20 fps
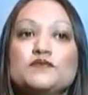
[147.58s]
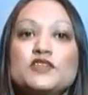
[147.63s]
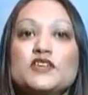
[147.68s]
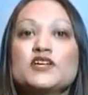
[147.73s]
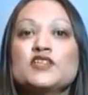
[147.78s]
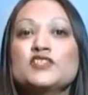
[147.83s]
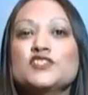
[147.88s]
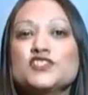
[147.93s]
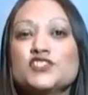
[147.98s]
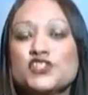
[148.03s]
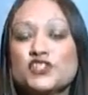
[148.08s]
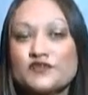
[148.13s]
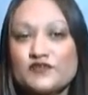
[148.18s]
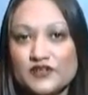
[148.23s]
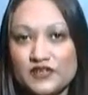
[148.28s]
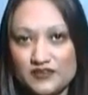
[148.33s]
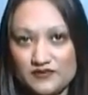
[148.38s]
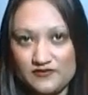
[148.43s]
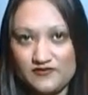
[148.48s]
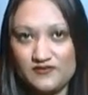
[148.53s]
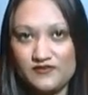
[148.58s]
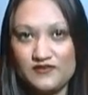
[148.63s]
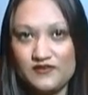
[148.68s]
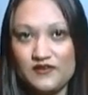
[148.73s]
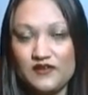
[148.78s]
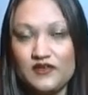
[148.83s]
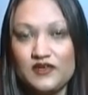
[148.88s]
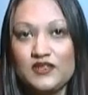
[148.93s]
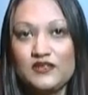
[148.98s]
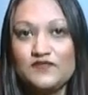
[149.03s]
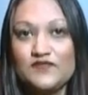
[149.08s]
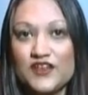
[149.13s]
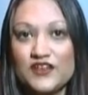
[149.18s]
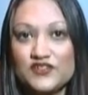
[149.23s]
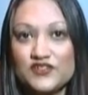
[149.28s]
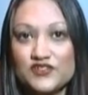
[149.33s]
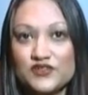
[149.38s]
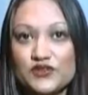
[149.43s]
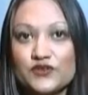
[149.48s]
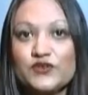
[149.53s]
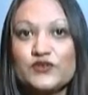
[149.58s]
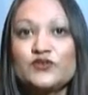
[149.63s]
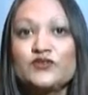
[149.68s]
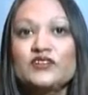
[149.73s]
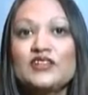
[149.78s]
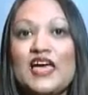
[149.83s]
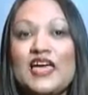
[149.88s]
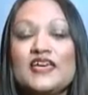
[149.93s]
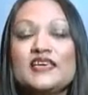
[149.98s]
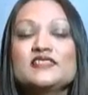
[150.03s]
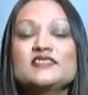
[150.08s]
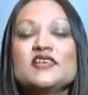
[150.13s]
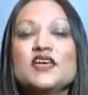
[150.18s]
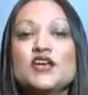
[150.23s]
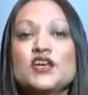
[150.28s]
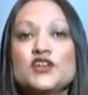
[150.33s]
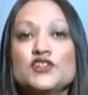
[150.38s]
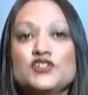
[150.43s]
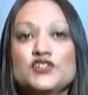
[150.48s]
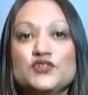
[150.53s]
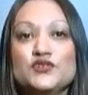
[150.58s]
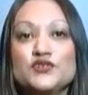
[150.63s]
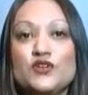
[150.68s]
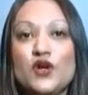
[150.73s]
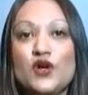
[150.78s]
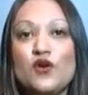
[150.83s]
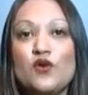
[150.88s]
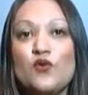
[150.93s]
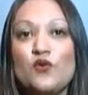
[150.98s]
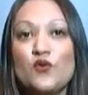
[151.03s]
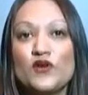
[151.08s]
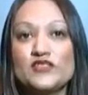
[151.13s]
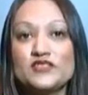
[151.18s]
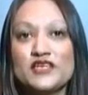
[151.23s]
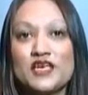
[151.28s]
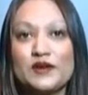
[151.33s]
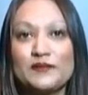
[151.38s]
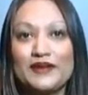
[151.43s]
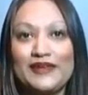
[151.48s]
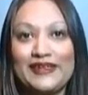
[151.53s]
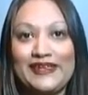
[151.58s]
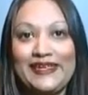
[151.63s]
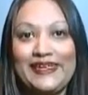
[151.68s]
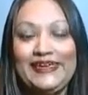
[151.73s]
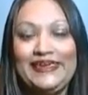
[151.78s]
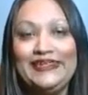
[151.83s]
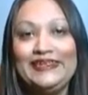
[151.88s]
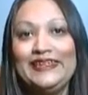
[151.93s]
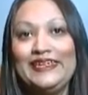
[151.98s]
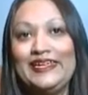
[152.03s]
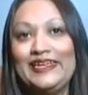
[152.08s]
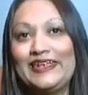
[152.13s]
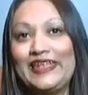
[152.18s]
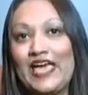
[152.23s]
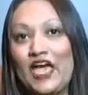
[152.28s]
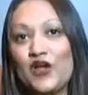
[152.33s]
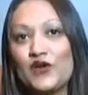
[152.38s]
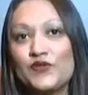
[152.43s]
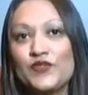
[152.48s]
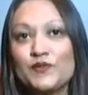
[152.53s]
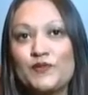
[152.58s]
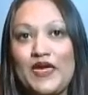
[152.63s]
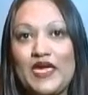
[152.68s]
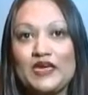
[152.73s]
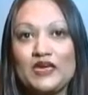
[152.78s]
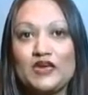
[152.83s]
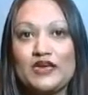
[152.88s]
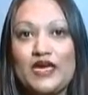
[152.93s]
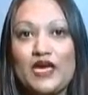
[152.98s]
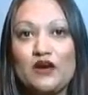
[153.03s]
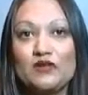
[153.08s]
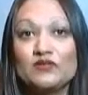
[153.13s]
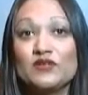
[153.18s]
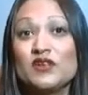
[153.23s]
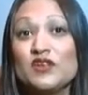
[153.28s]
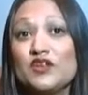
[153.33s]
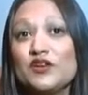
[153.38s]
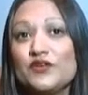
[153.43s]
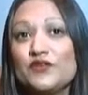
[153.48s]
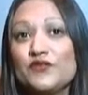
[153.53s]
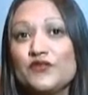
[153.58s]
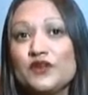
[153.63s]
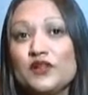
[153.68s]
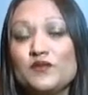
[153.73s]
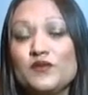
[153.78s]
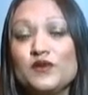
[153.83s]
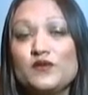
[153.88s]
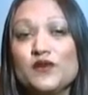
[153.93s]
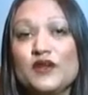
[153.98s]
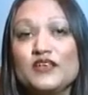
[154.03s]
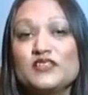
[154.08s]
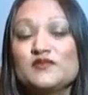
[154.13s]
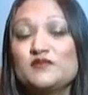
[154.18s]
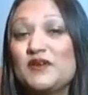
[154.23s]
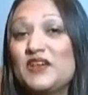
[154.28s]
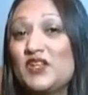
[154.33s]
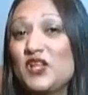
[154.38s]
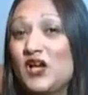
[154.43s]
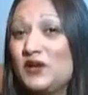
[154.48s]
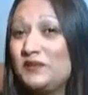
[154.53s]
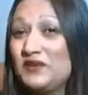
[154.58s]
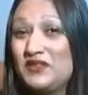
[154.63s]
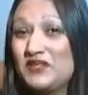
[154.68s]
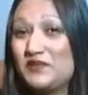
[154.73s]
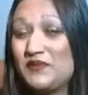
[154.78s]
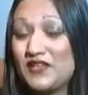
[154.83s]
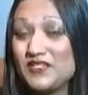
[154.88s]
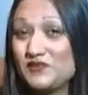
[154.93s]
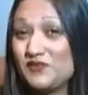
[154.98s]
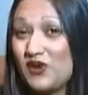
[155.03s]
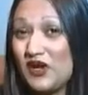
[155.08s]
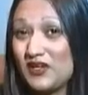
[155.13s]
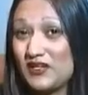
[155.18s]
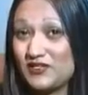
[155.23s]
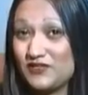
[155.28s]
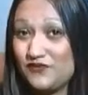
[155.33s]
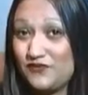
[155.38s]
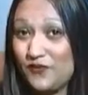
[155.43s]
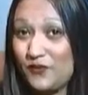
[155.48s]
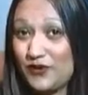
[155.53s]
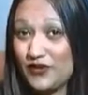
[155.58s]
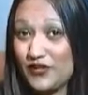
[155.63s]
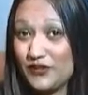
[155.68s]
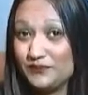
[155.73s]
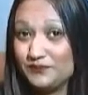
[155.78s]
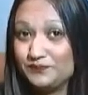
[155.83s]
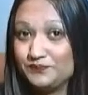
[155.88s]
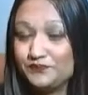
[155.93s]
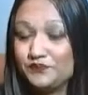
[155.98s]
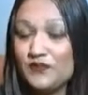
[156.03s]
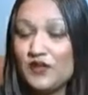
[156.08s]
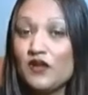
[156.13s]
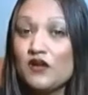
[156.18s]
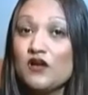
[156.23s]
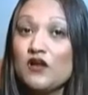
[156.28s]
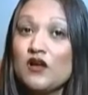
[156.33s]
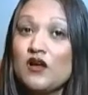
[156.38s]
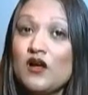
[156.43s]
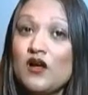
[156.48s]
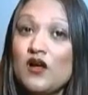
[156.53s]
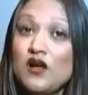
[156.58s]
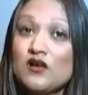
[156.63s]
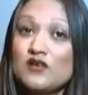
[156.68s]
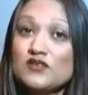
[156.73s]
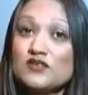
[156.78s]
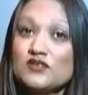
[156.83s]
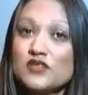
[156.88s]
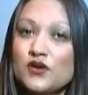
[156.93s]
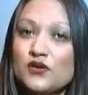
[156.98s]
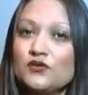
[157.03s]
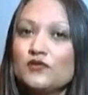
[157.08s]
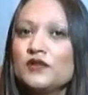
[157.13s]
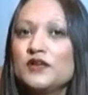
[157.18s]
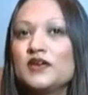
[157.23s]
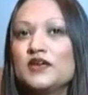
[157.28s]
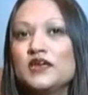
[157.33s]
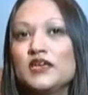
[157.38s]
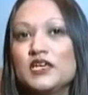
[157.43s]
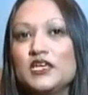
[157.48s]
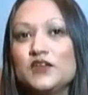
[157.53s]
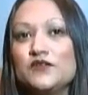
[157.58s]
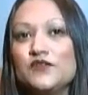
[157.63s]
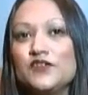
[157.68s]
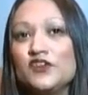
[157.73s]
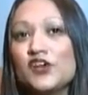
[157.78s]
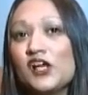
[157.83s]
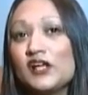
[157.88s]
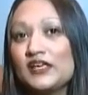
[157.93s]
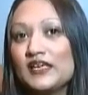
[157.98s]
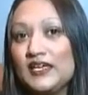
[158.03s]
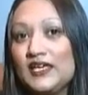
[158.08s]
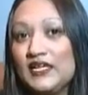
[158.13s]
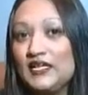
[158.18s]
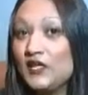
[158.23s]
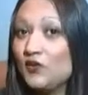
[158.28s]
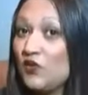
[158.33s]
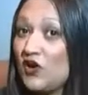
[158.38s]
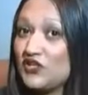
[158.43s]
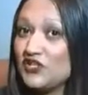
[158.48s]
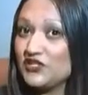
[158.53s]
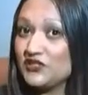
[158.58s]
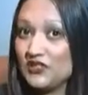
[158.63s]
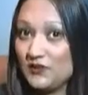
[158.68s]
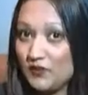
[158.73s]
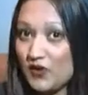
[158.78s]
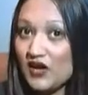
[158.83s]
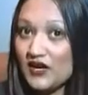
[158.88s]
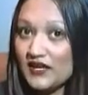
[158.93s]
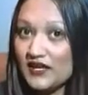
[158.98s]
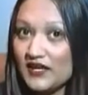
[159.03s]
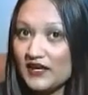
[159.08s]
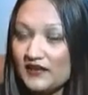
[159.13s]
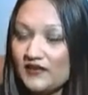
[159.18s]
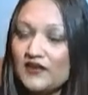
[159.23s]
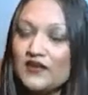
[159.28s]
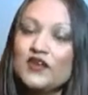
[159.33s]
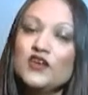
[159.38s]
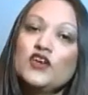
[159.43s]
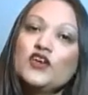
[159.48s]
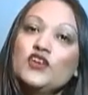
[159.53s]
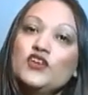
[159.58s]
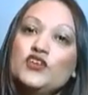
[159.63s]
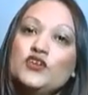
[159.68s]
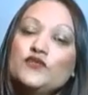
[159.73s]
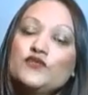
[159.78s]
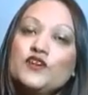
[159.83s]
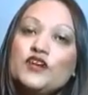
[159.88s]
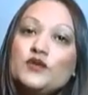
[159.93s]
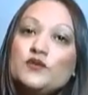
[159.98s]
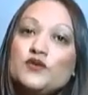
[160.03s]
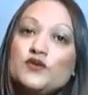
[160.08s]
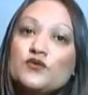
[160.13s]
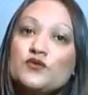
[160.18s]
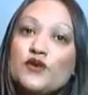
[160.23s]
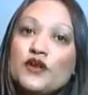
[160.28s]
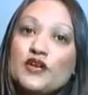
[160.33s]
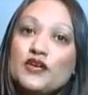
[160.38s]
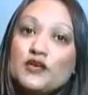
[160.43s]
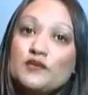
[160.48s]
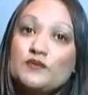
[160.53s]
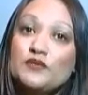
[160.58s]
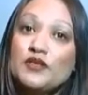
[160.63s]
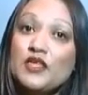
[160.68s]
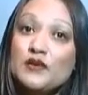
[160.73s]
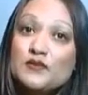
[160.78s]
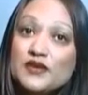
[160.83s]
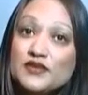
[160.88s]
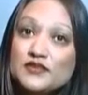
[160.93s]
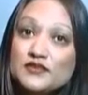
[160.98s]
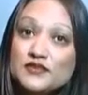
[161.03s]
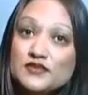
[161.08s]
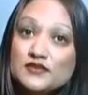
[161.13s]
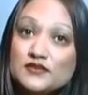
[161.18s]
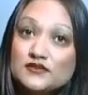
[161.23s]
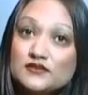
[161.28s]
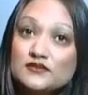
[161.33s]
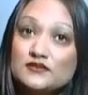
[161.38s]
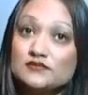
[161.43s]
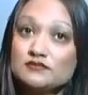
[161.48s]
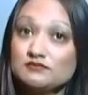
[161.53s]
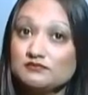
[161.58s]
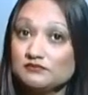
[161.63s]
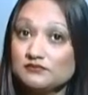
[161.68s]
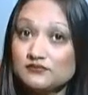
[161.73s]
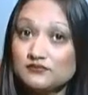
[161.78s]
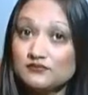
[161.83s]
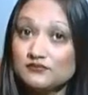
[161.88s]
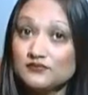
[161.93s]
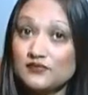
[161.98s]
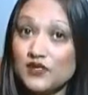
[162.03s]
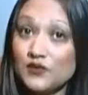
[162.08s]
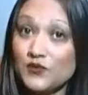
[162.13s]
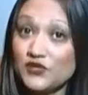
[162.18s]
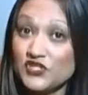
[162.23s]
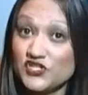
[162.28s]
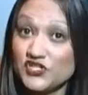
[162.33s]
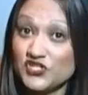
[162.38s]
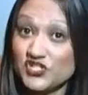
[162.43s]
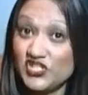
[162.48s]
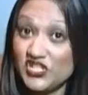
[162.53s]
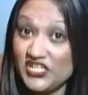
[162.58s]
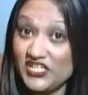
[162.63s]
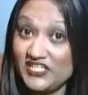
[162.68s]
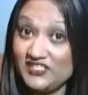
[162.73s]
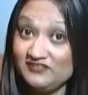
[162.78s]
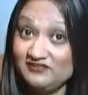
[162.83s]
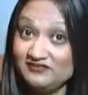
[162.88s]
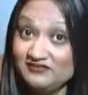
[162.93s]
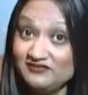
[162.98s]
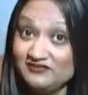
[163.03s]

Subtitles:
conservative investor who likes to know what's coming in and out of the bank account, variable rates may not be the best product for you. Also, if you're not keen in watching the market, your variable rate can plummet, which is good